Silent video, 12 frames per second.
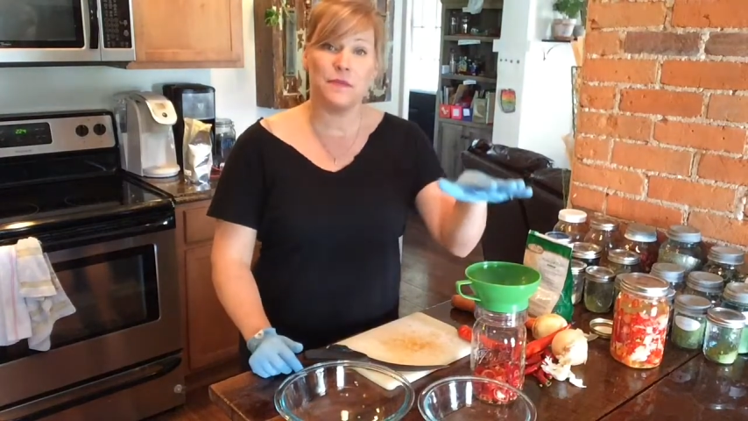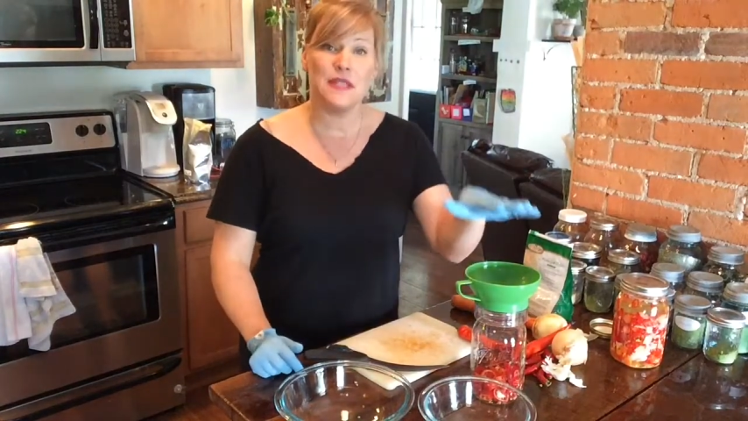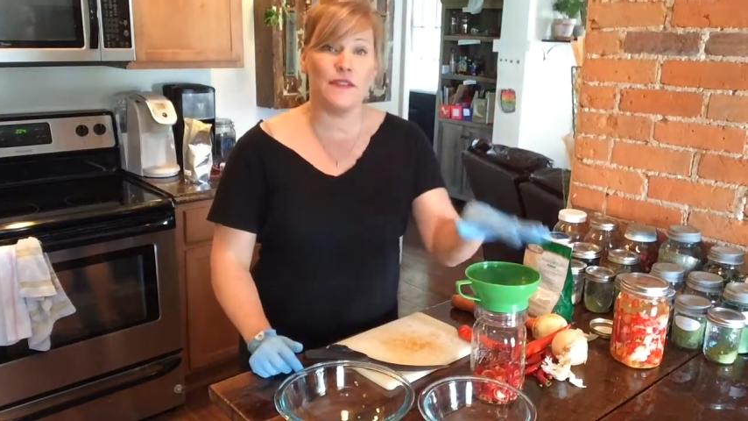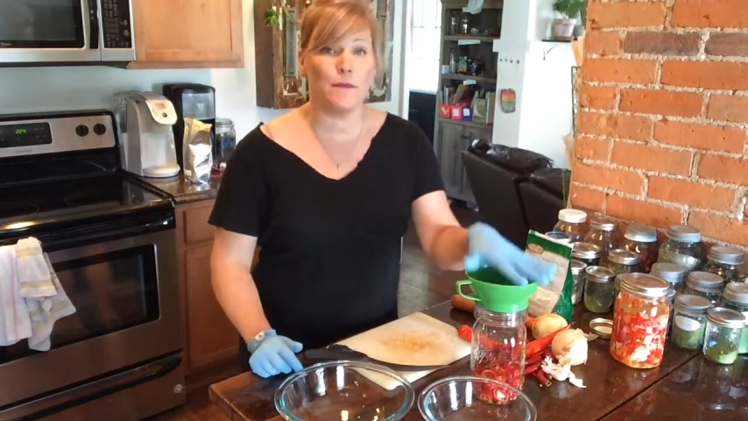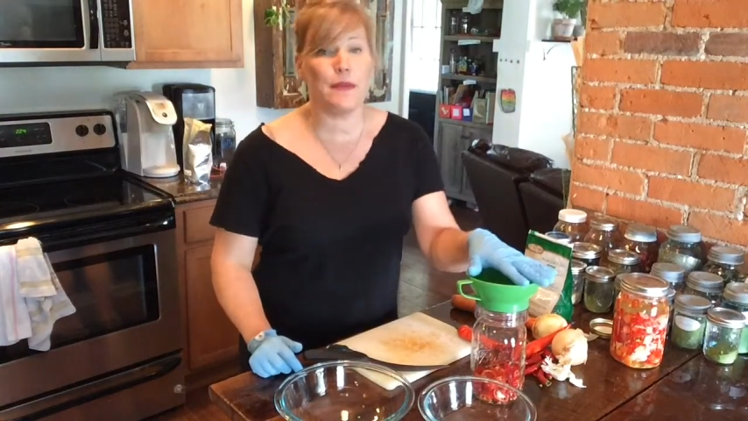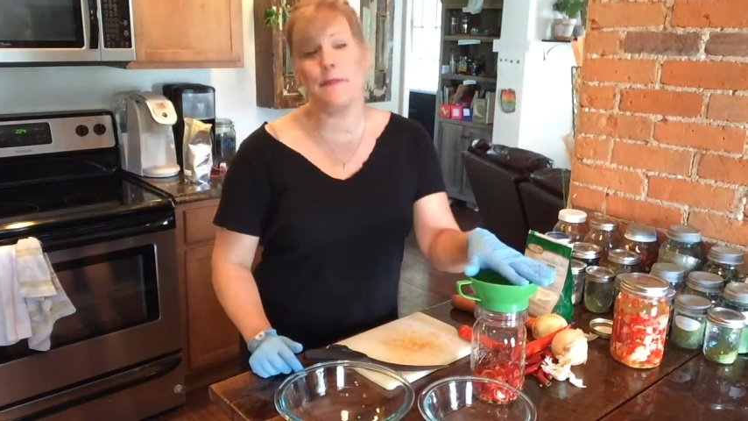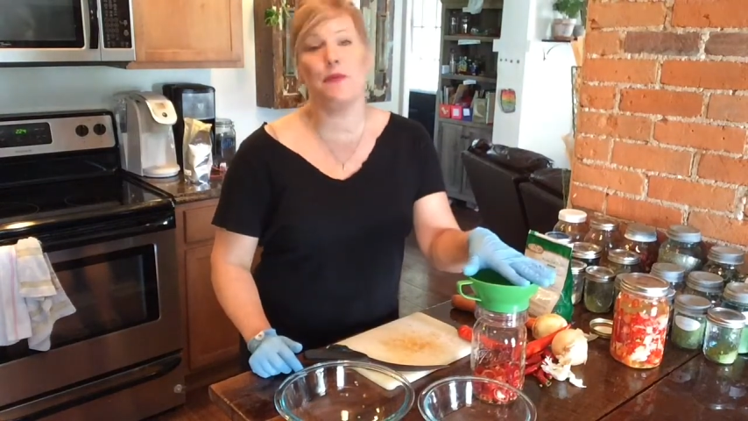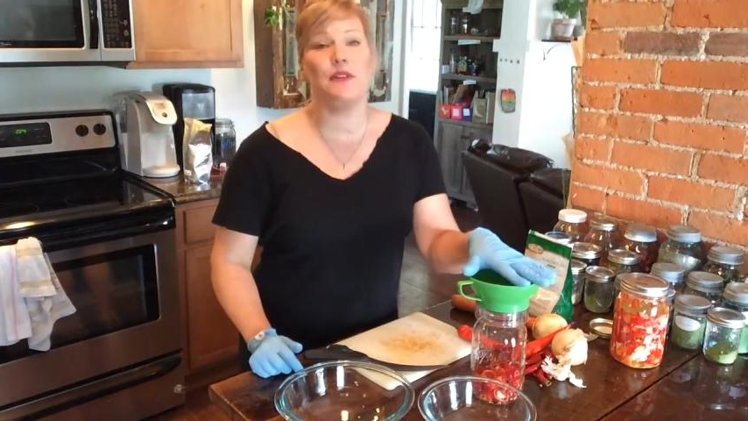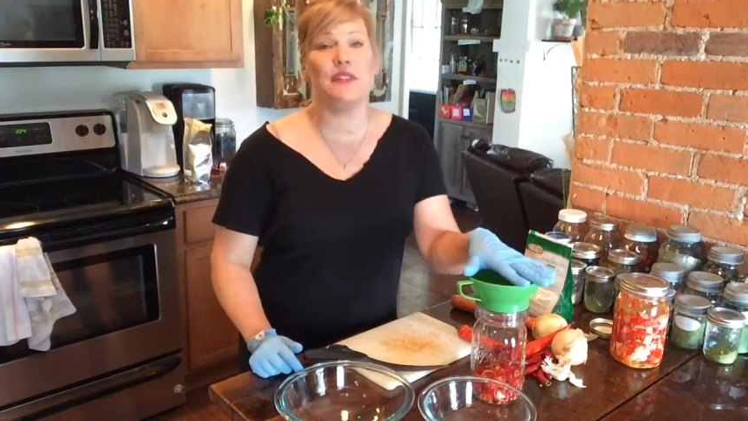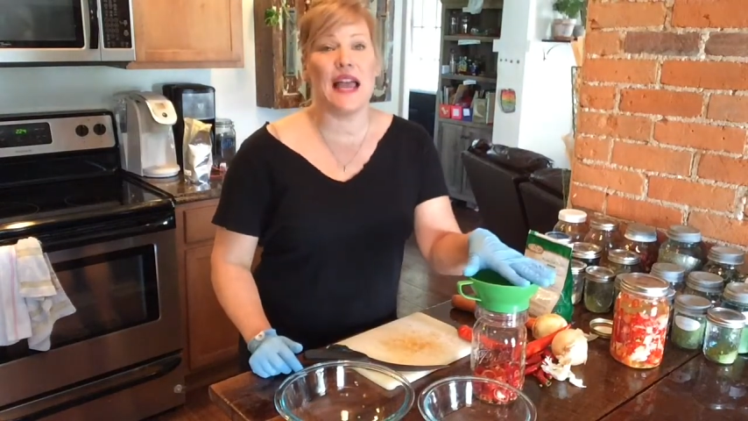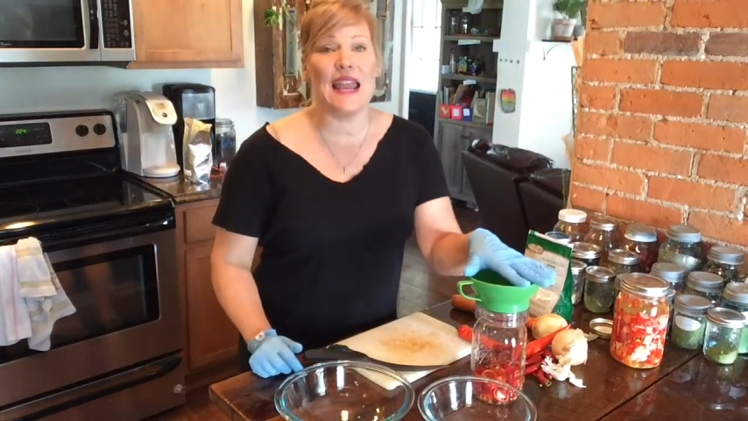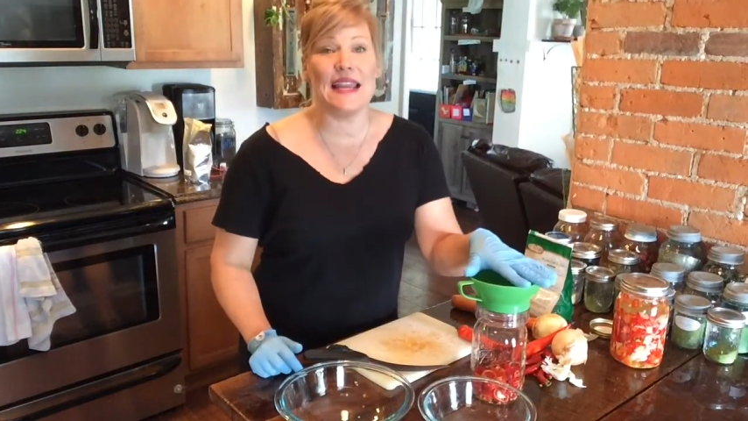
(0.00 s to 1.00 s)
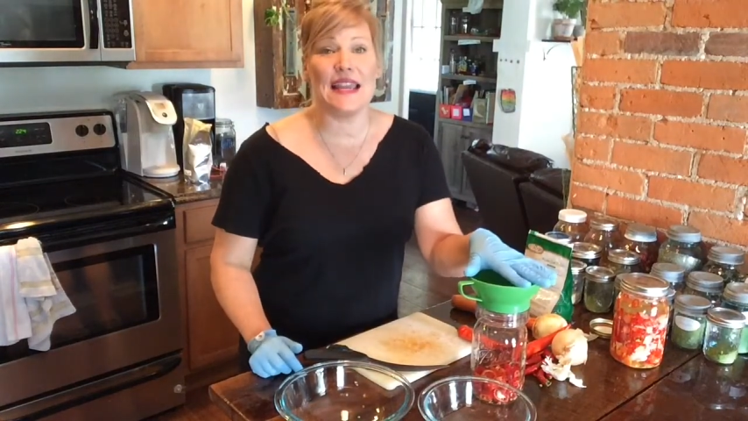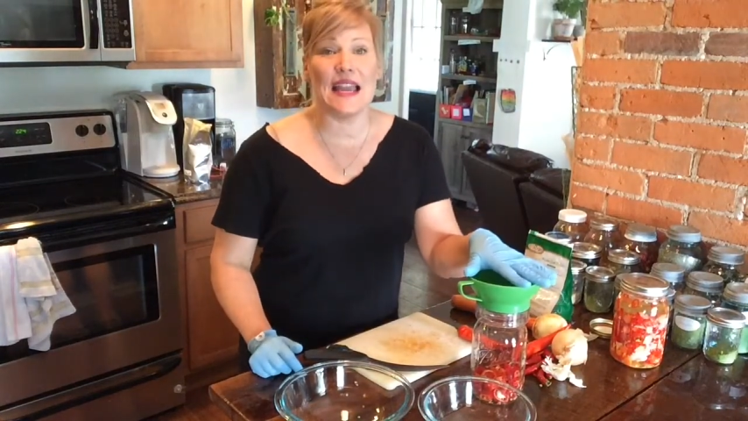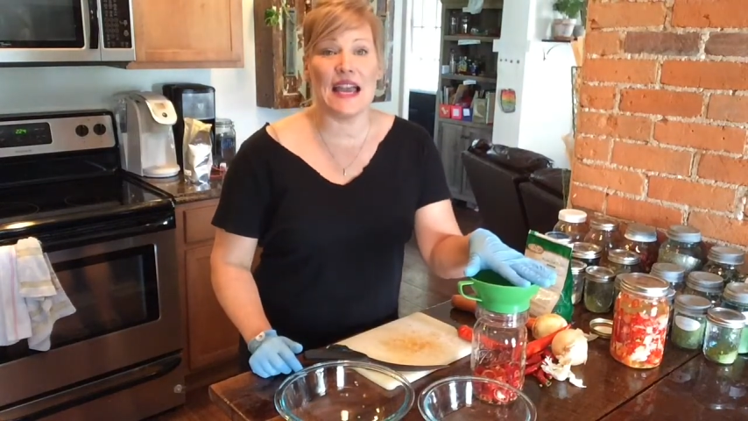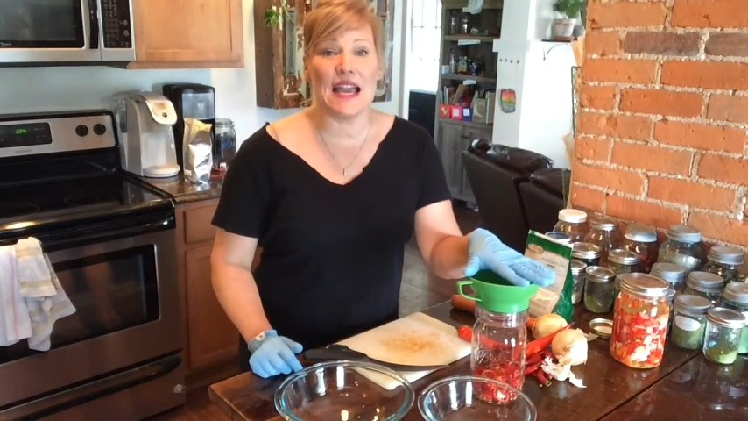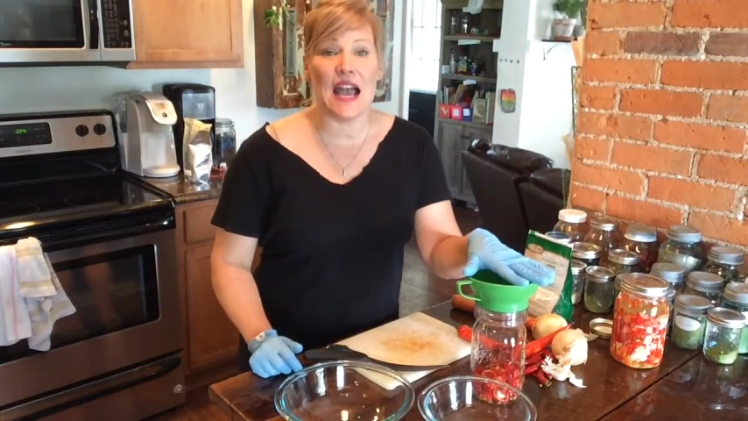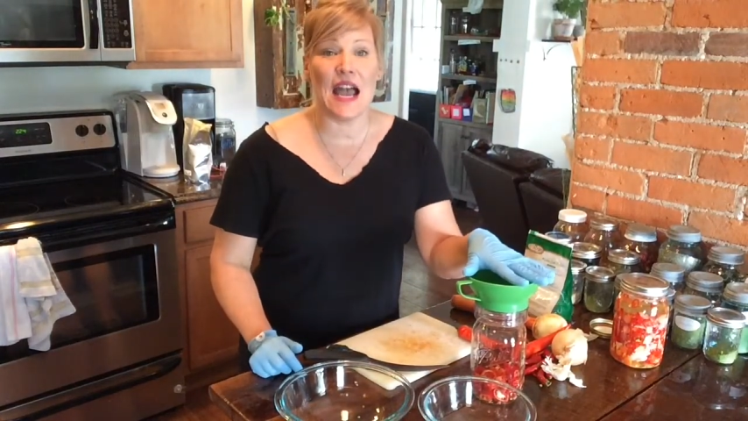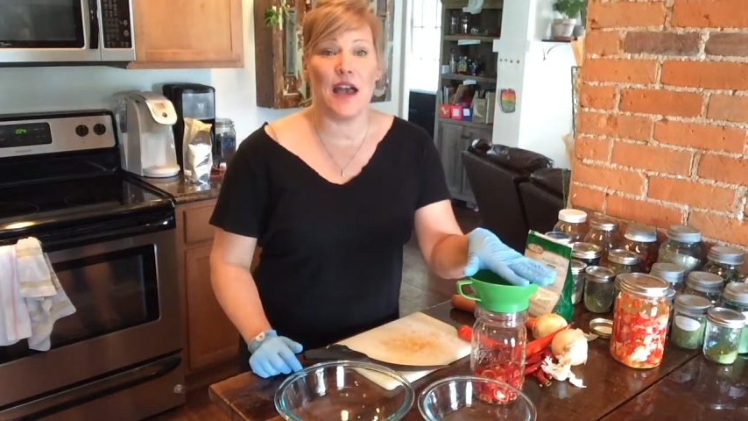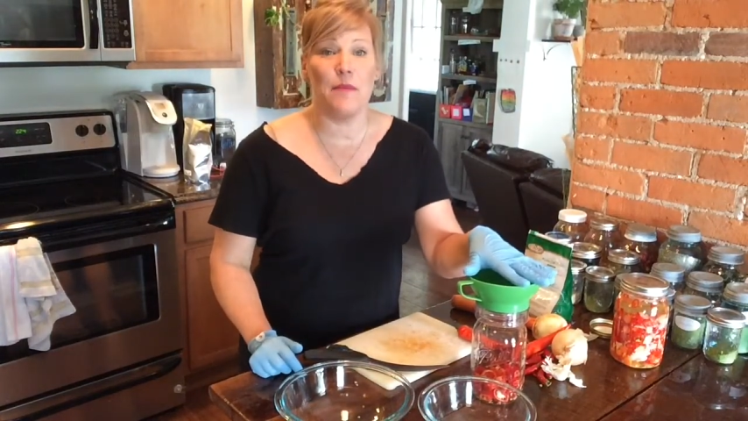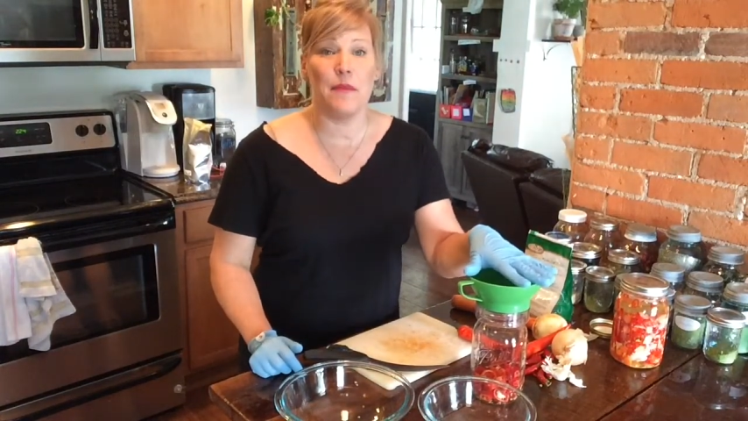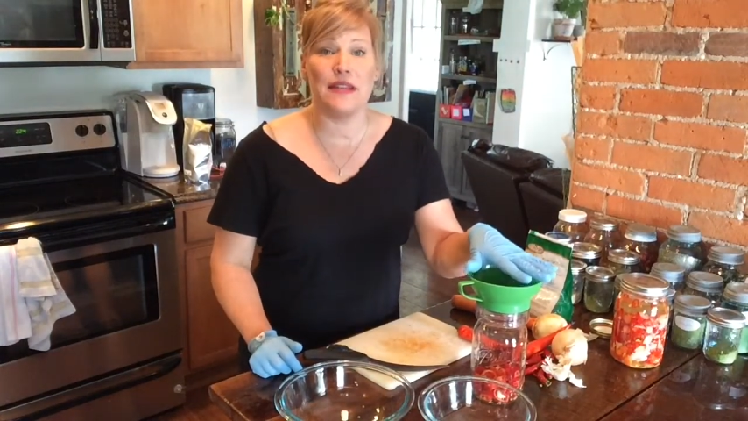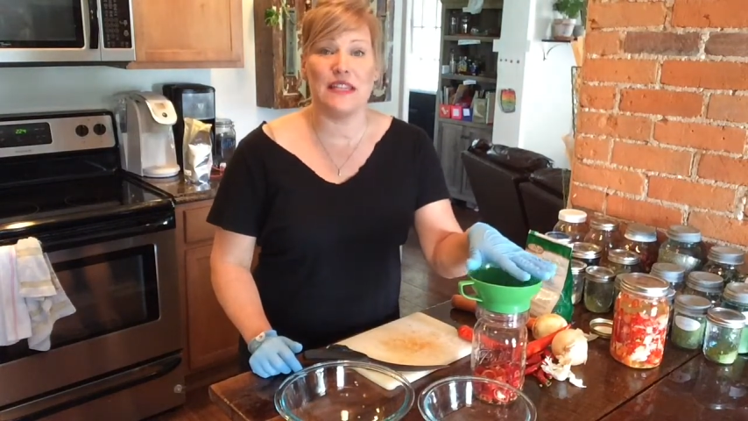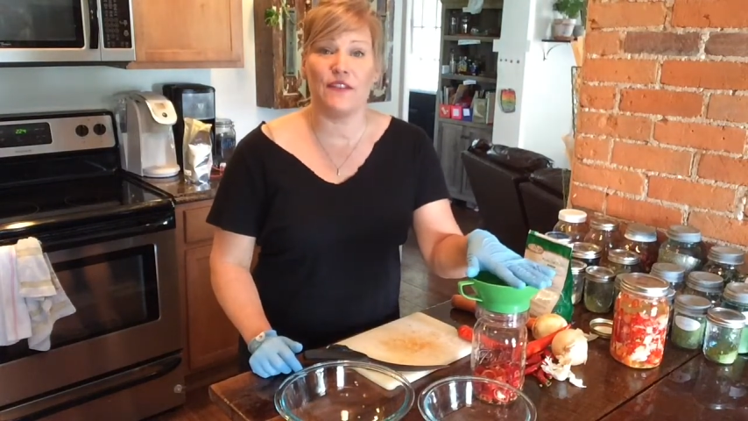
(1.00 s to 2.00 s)
different people like
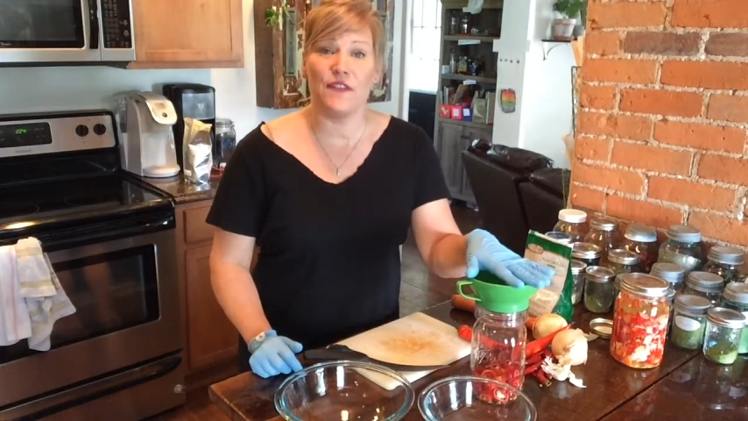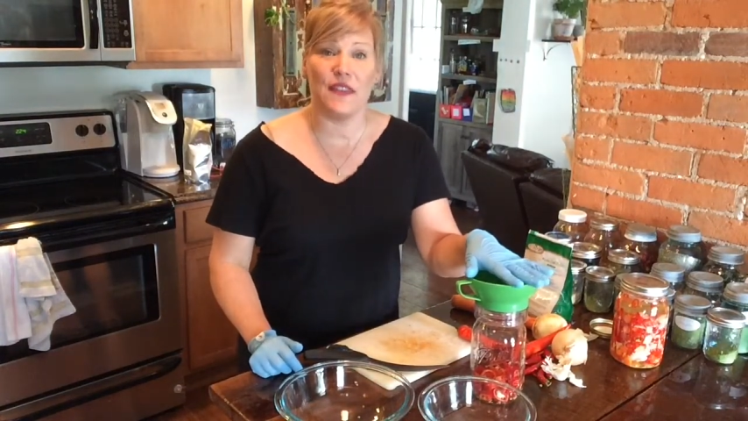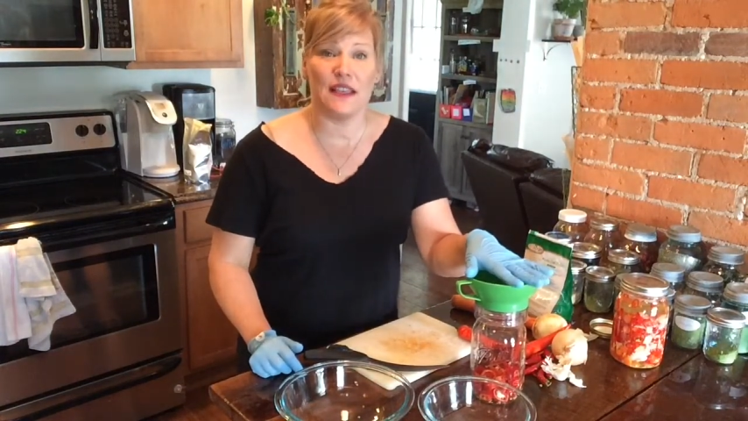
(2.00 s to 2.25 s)
different